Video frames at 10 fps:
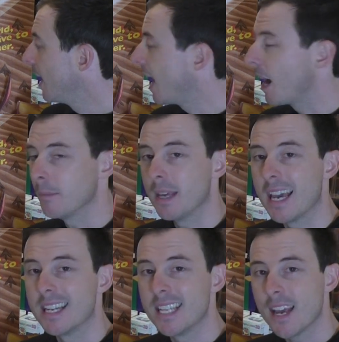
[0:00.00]

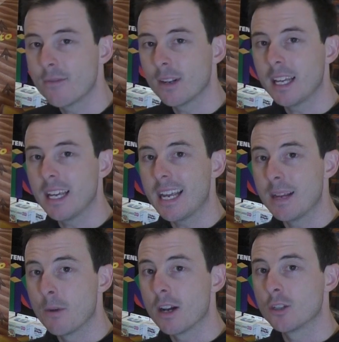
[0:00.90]
Yeah,
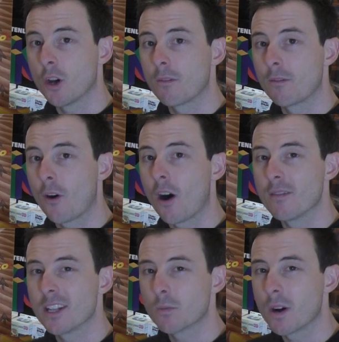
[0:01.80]
definitely in my top
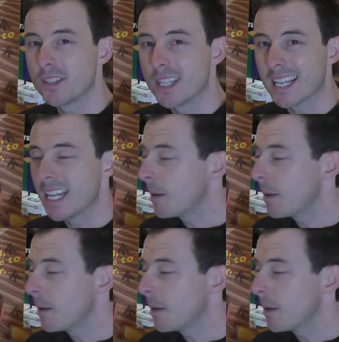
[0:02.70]
5, and that's why it's sitting at